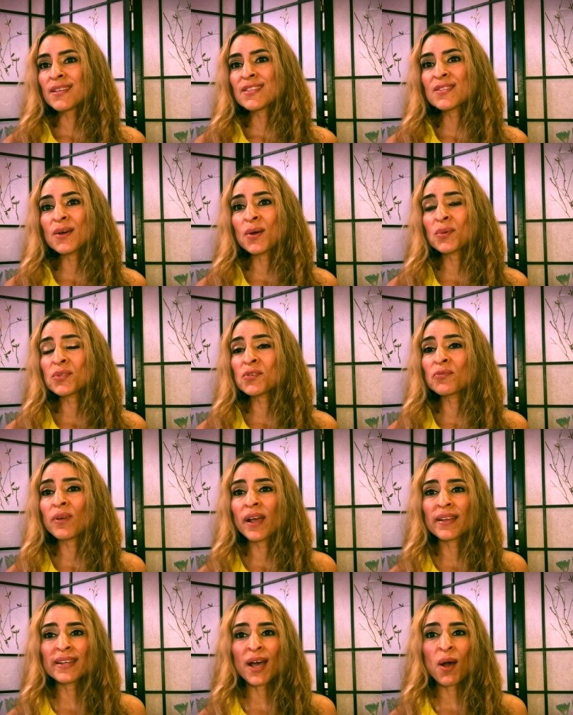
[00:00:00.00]
So to
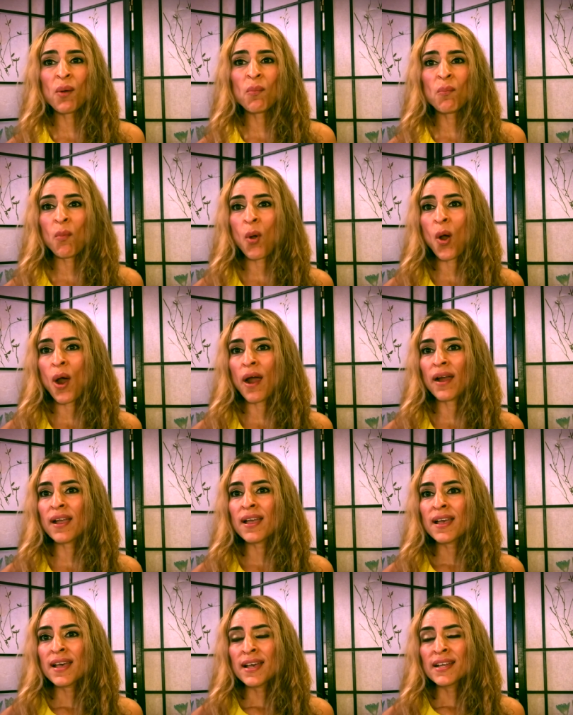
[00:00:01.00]
find out
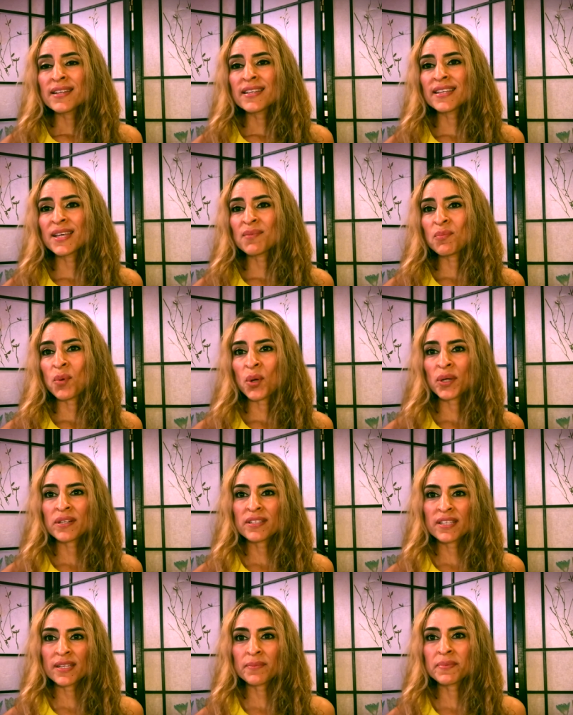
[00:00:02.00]
more, to get
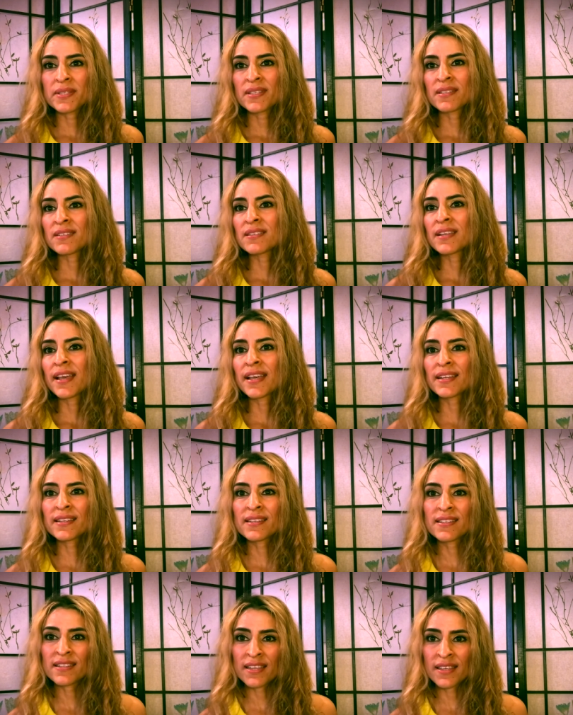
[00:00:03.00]
more tips and
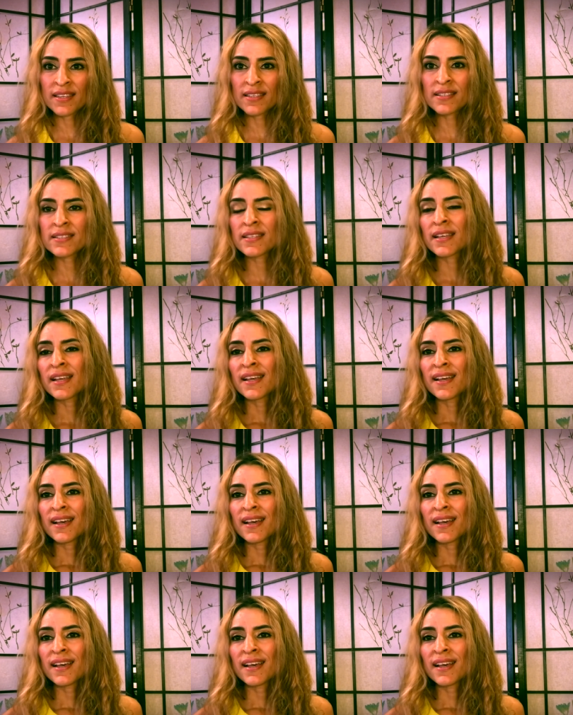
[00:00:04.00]
techniques,